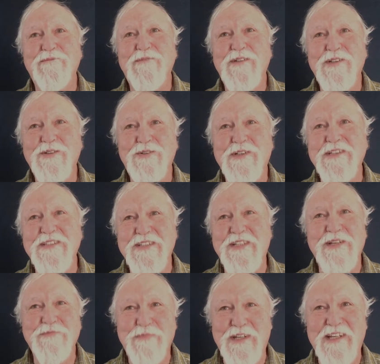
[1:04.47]
You can
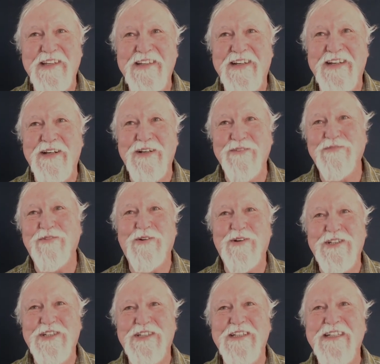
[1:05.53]
see me.
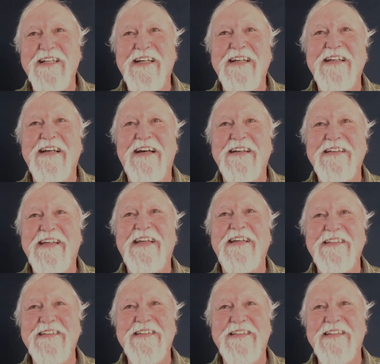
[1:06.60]
Unfortunately, I
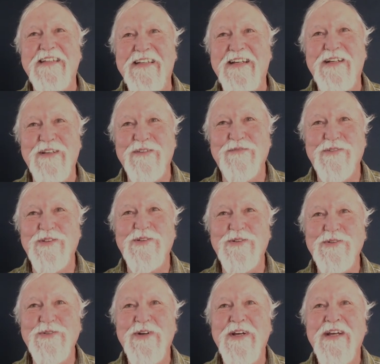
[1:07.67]
can't see any of
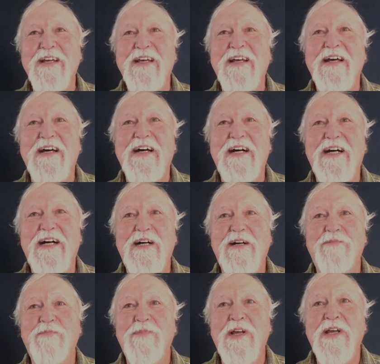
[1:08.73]
you.
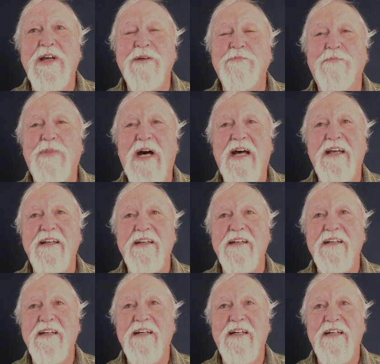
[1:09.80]
Um, but
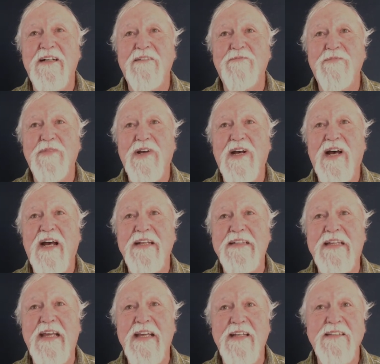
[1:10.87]
I
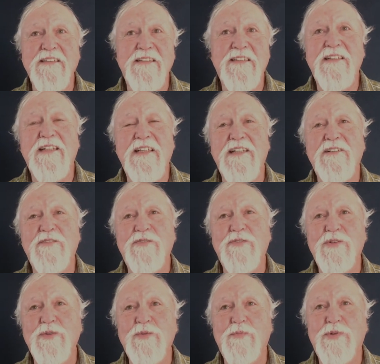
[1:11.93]
can see if
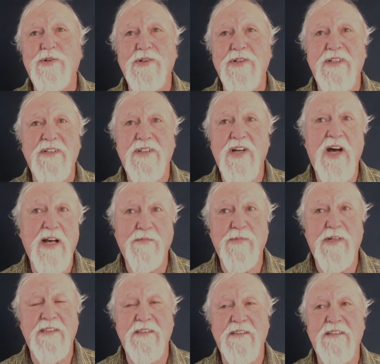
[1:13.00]
you put
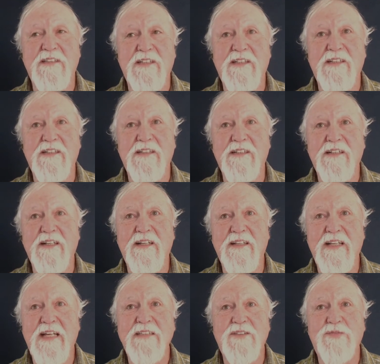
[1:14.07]
comments in, and
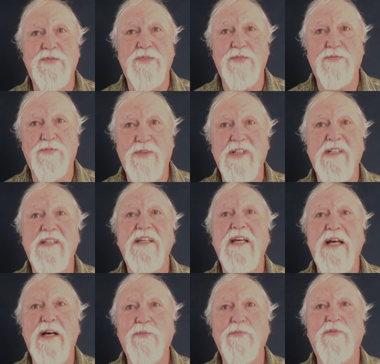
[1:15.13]
that's really
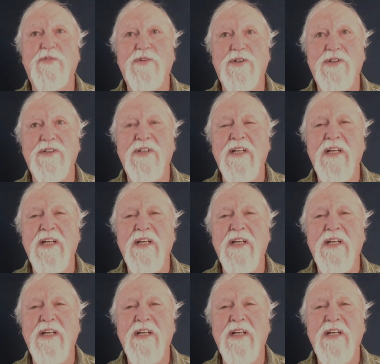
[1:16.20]
helpful.